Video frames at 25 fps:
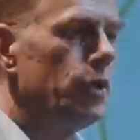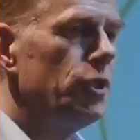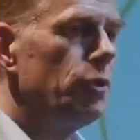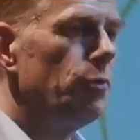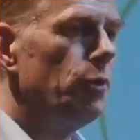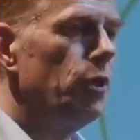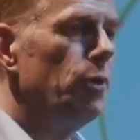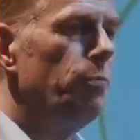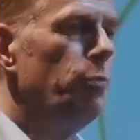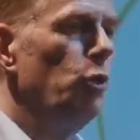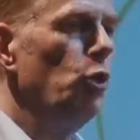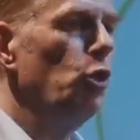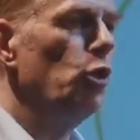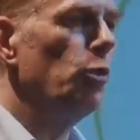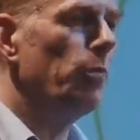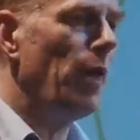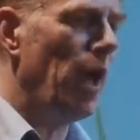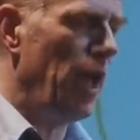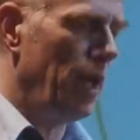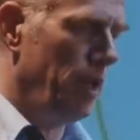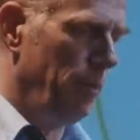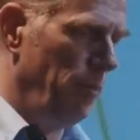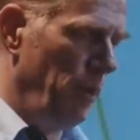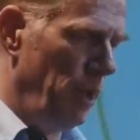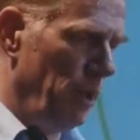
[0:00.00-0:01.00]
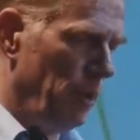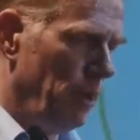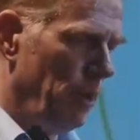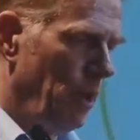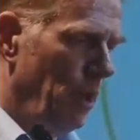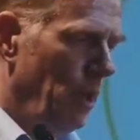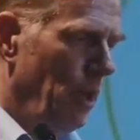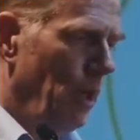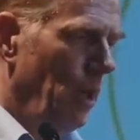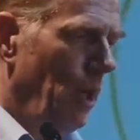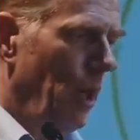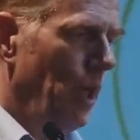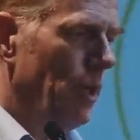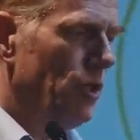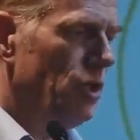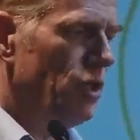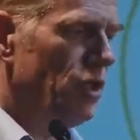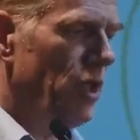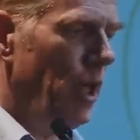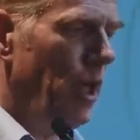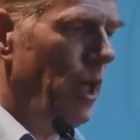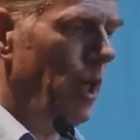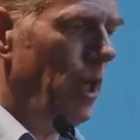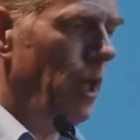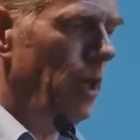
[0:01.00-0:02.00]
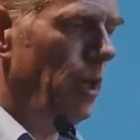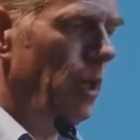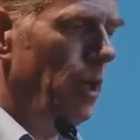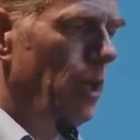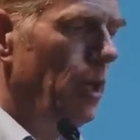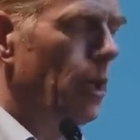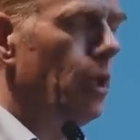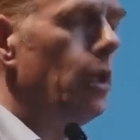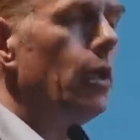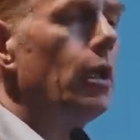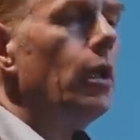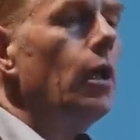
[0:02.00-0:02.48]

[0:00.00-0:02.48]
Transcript: I just want to pull back a bit and say,